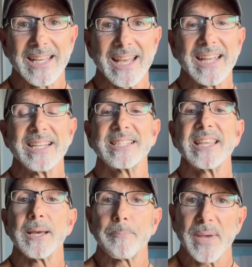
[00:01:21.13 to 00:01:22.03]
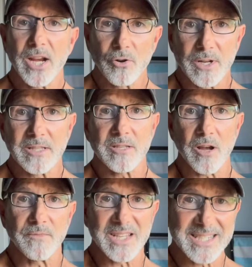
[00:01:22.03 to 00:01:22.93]
It is the appearance
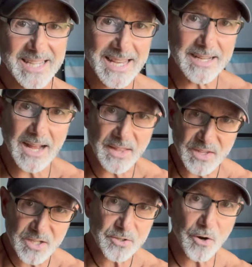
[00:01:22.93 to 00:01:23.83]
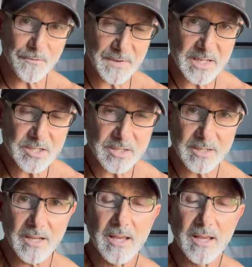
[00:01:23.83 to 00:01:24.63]
of the skin on the surface